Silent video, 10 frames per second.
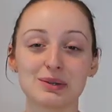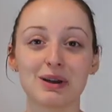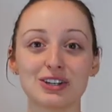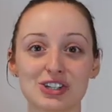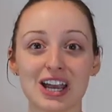to
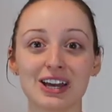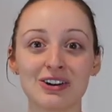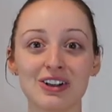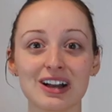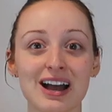my
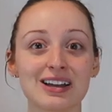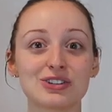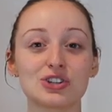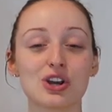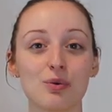channel,
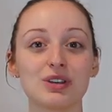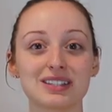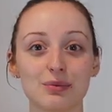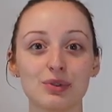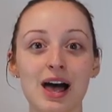guys. Show me
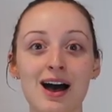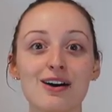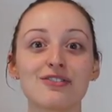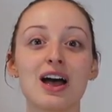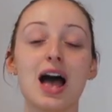some
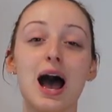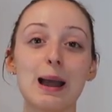love.